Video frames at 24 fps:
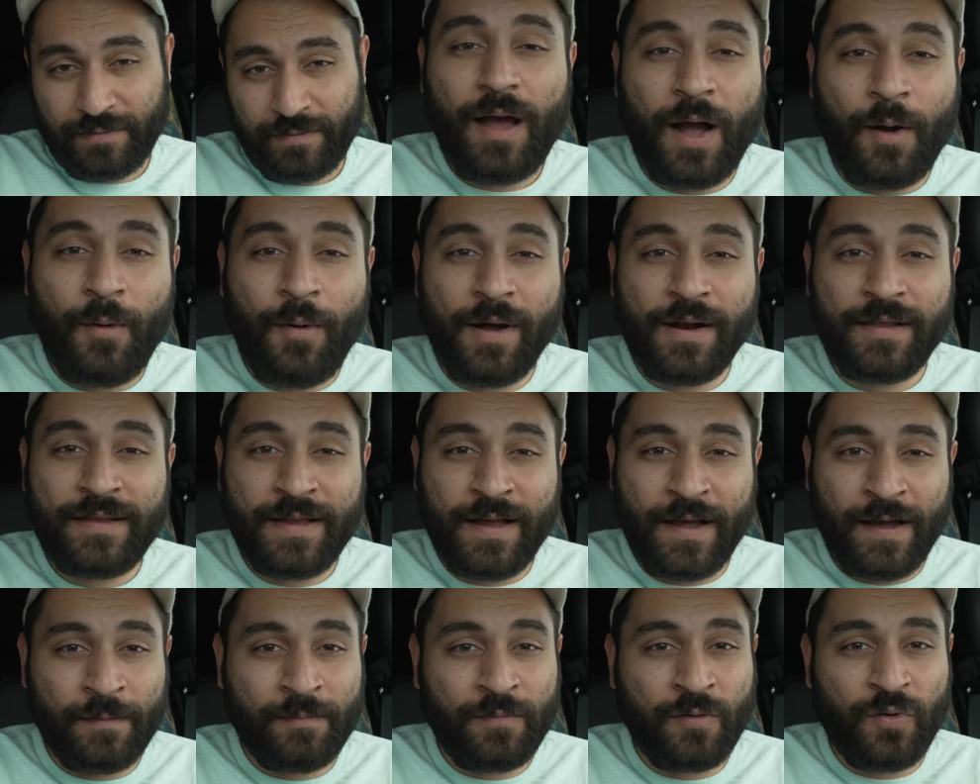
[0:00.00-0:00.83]
I wanted
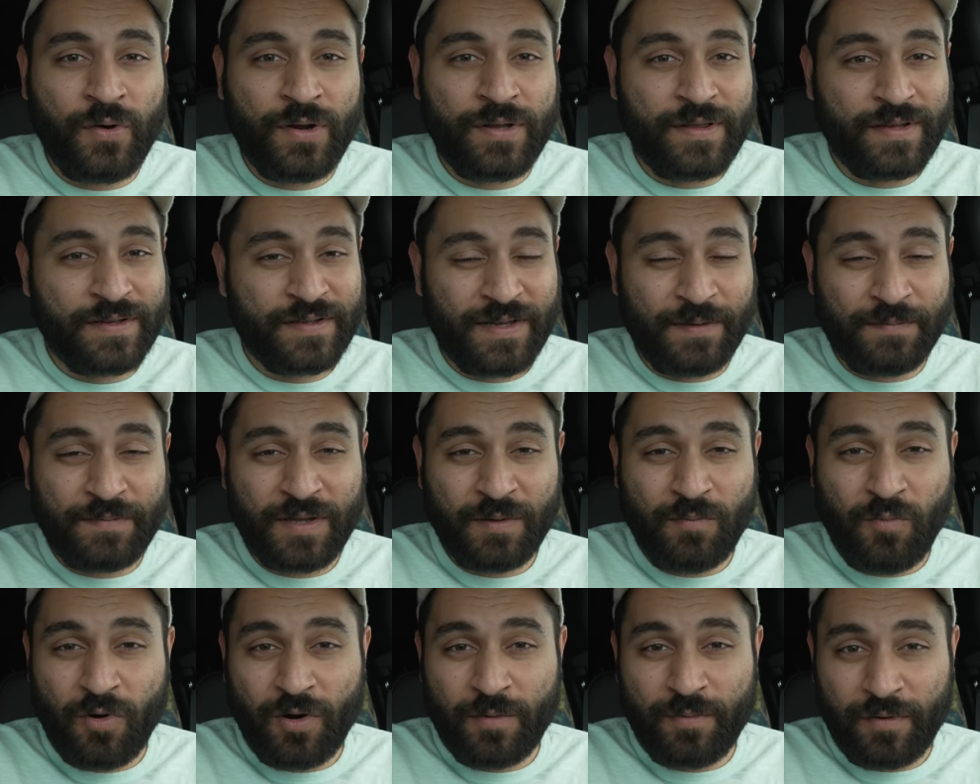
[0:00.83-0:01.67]
to upgrade to
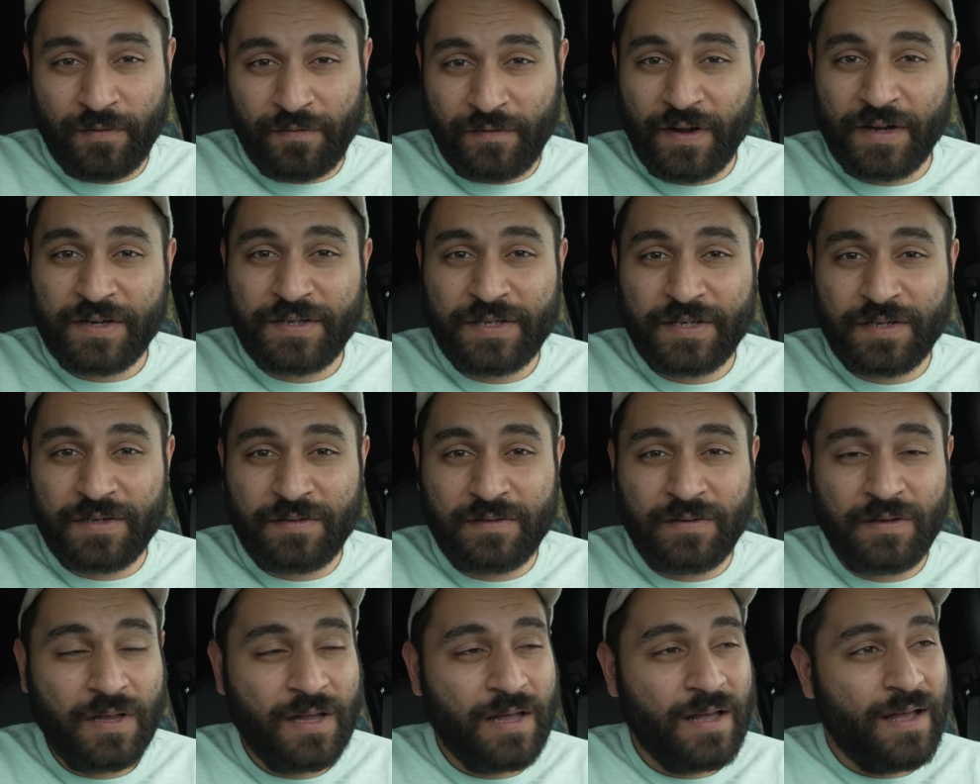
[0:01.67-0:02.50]
something more
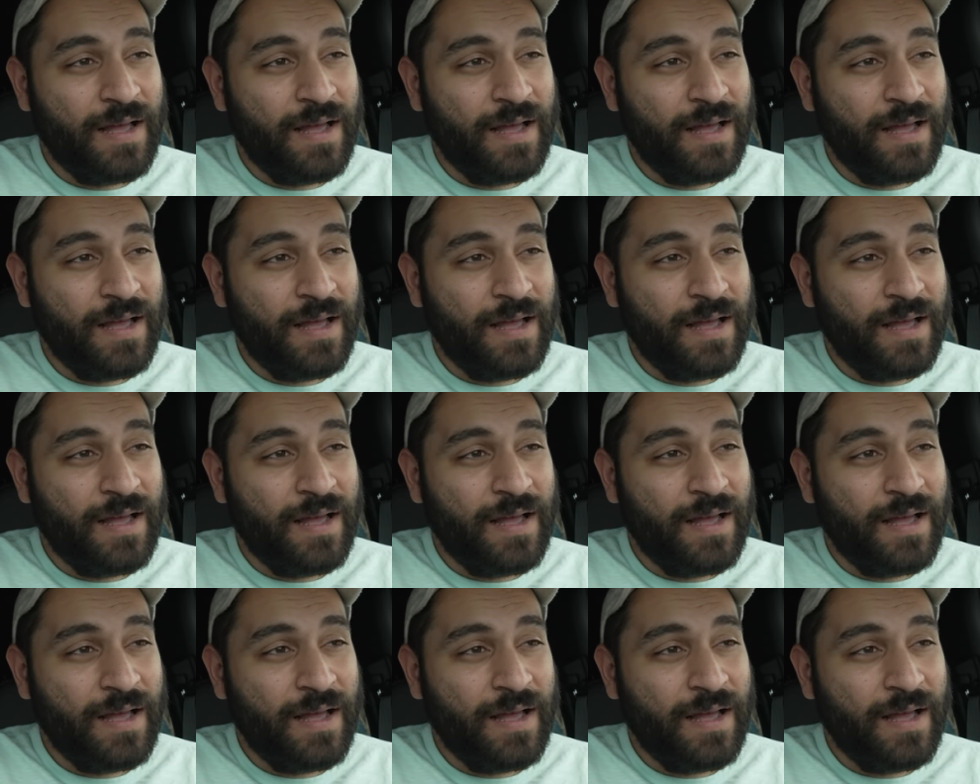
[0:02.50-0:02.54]
professional.